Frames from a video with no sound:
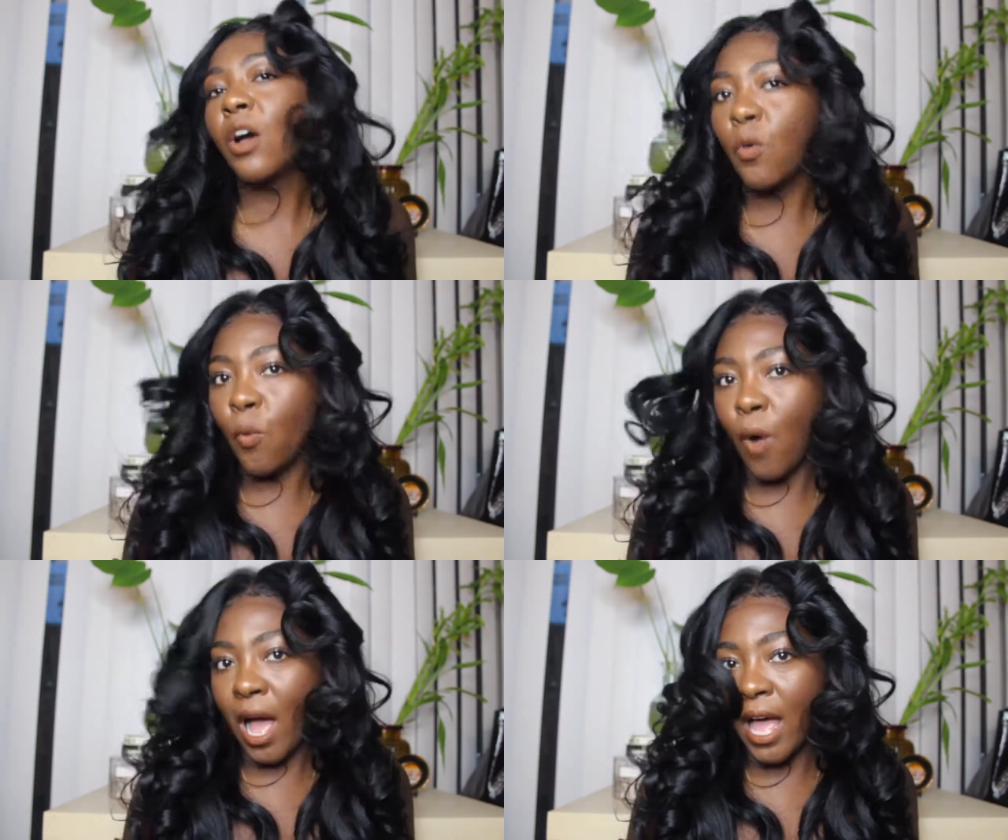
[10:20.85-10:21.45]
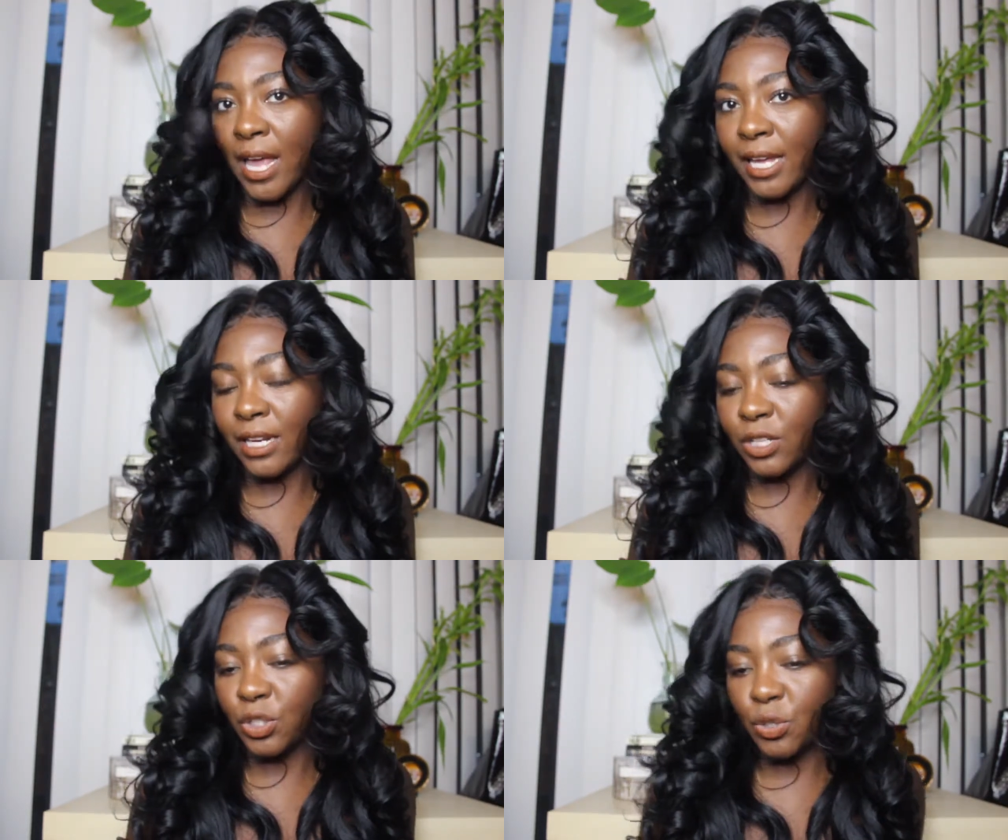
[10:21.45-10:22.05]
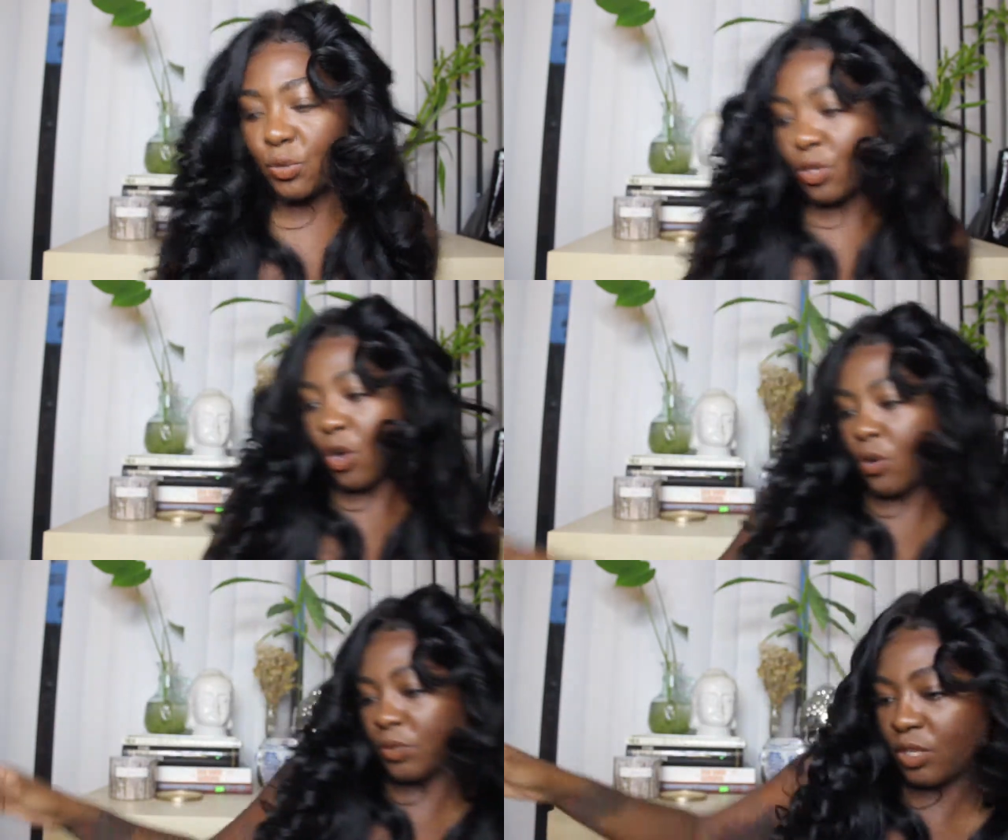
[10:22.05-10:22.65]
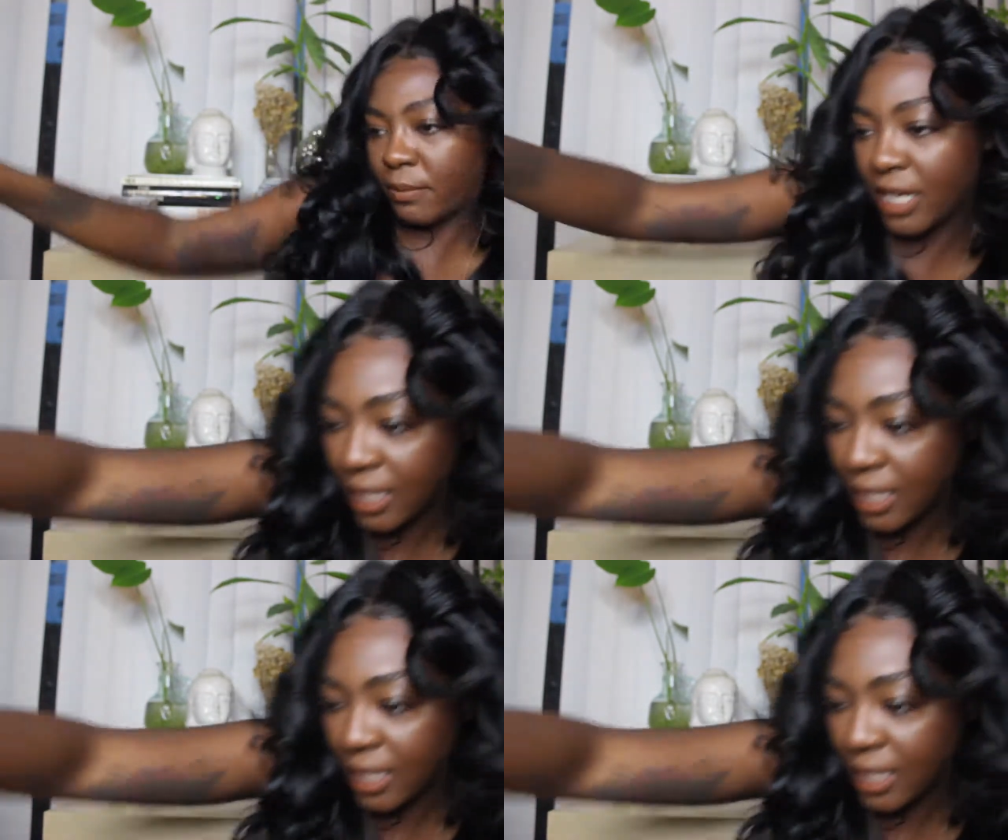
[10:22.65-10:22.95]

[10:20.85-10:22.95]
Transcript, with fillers: a wide tooth comb. So let me